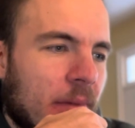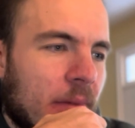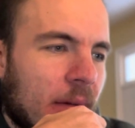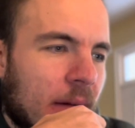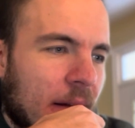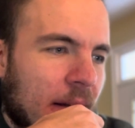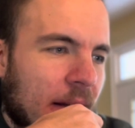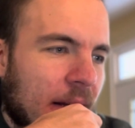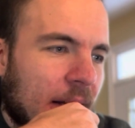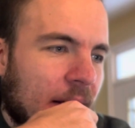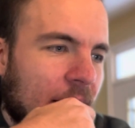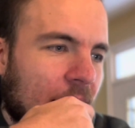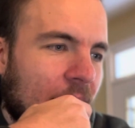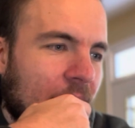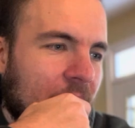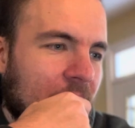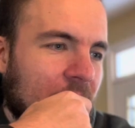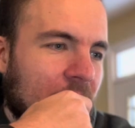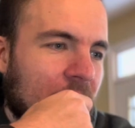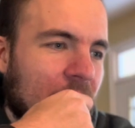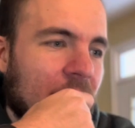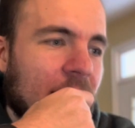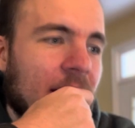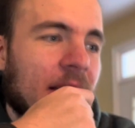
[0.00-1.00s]
Then I
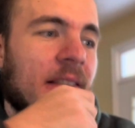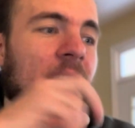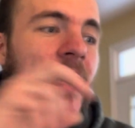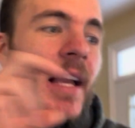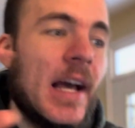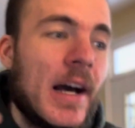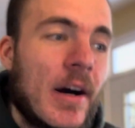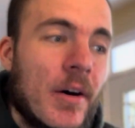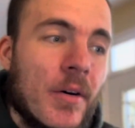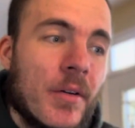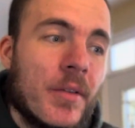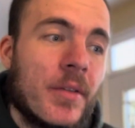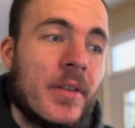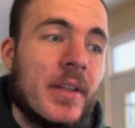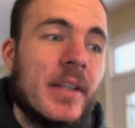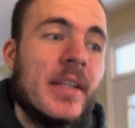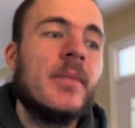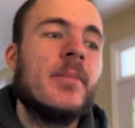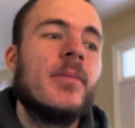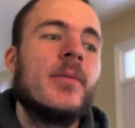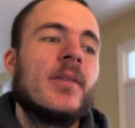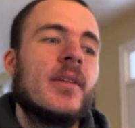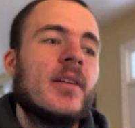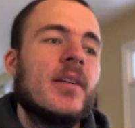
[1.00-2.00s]
said, it's healthy
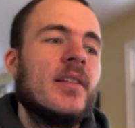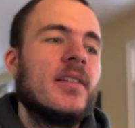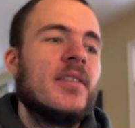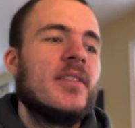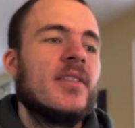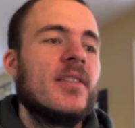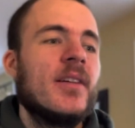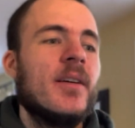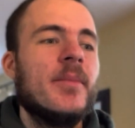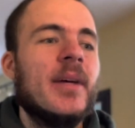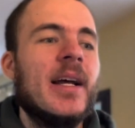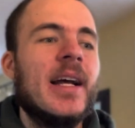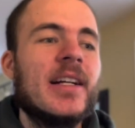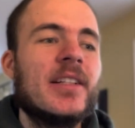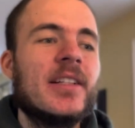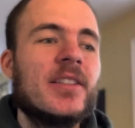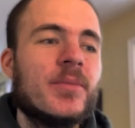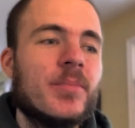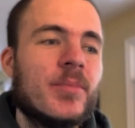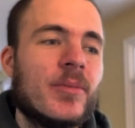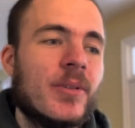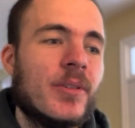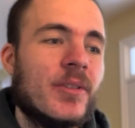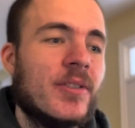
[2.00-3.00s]
because some
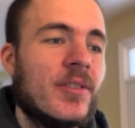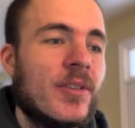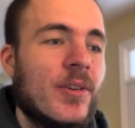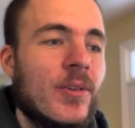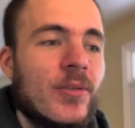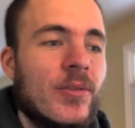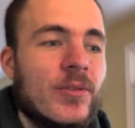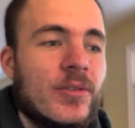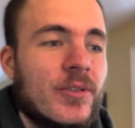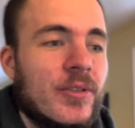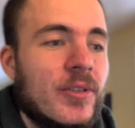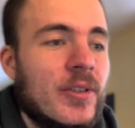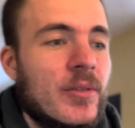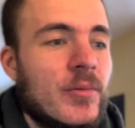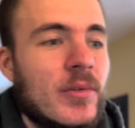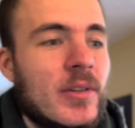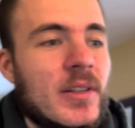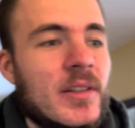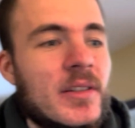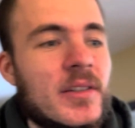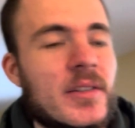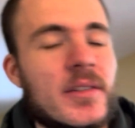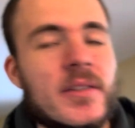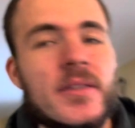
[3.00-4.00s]
experts told you it
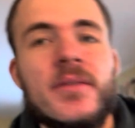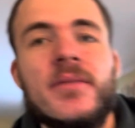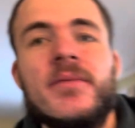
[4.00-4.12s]
was.